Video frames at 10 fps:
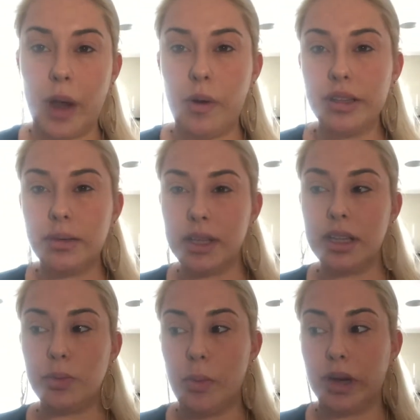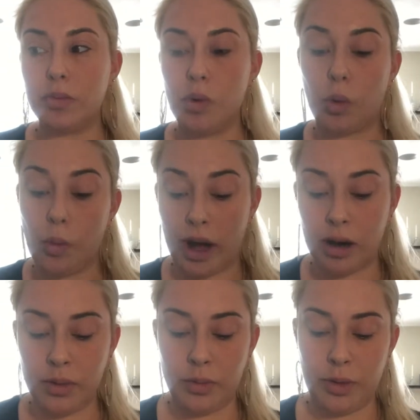I want something that's much more
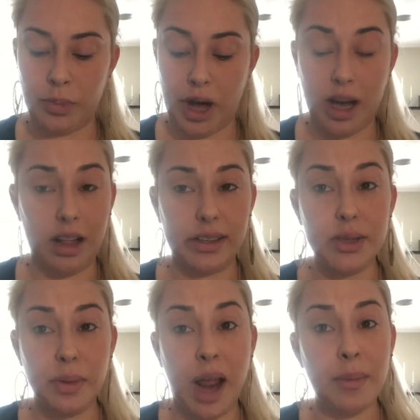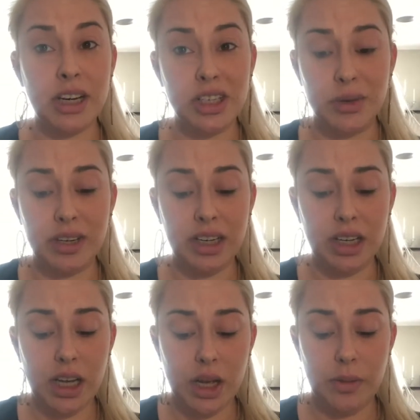wearable with bright colors, but I'm gonna do
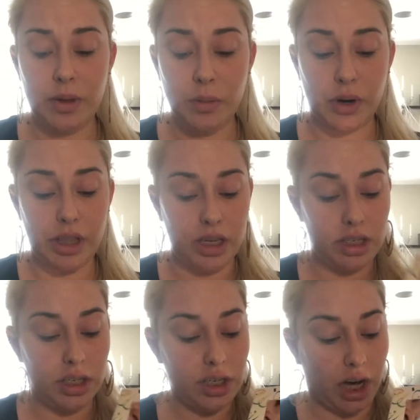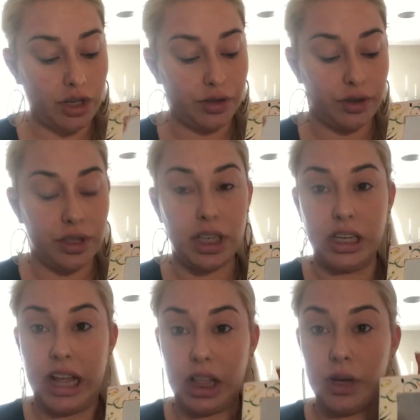it with more of these Chartreuse
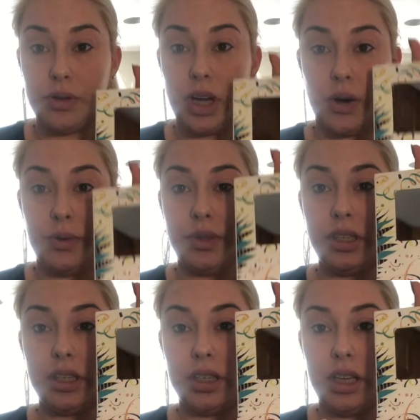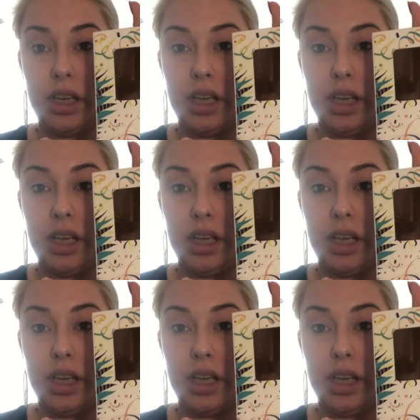and yellow tones.